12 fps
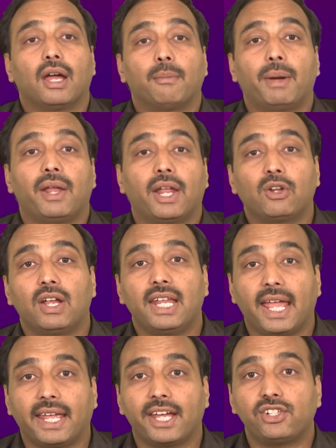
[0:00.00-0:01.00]
By
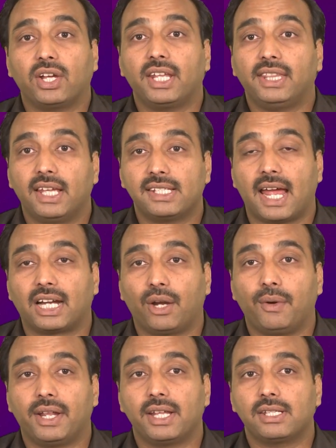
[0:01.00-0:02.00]
regularly engaging in these
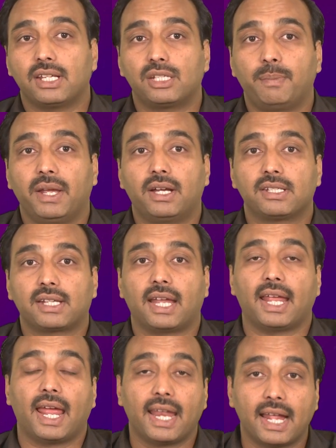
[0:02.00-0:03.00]
activities, speakers can
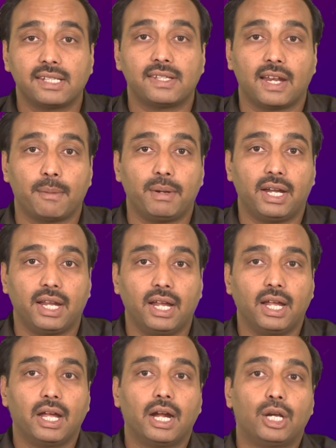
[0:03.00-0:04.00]
enhance their
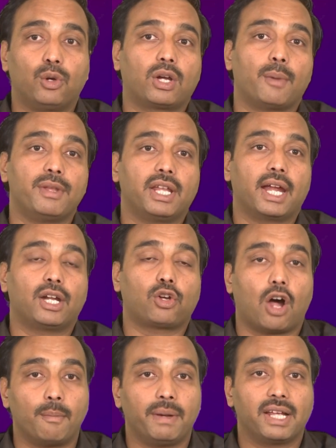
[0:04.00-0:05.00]
ability to communicate
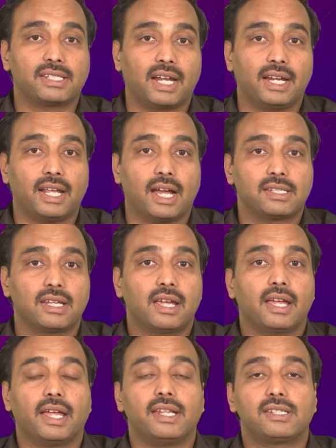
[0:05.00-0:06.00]
complex ideas
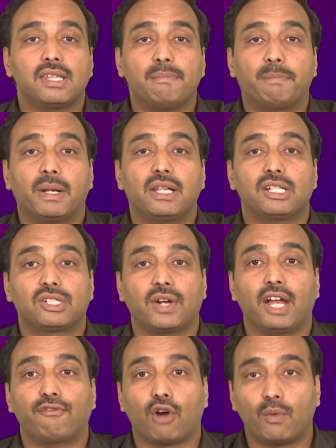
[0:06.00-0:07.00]
in simple,
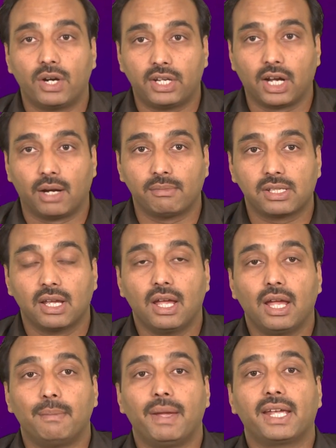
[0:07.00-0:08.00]
straightforward terms,
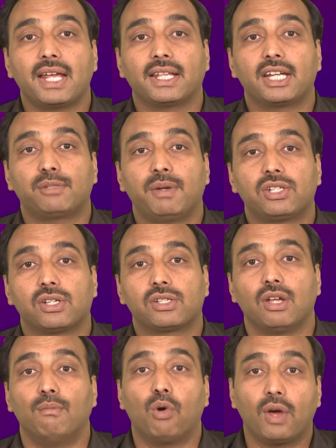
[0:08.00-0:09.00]
making their
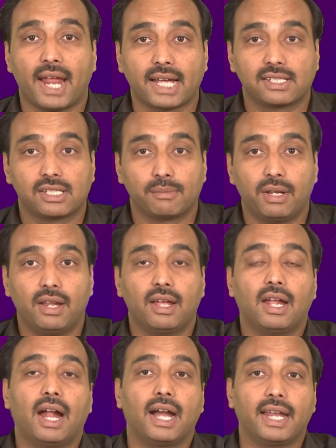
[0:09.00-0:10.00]
speeches more accessible
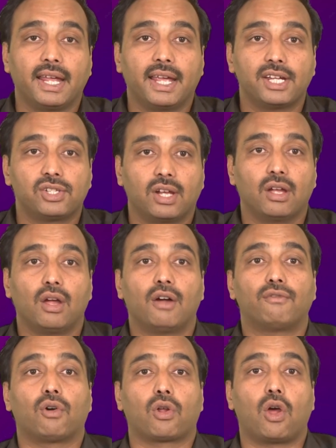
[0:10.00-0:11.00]
and engaging
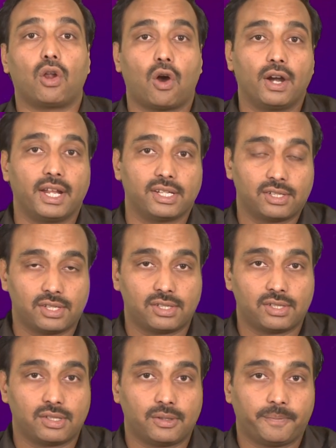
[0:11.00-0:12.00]
for all
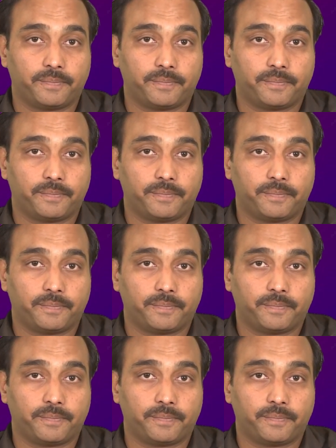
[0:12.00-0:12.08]
audiences.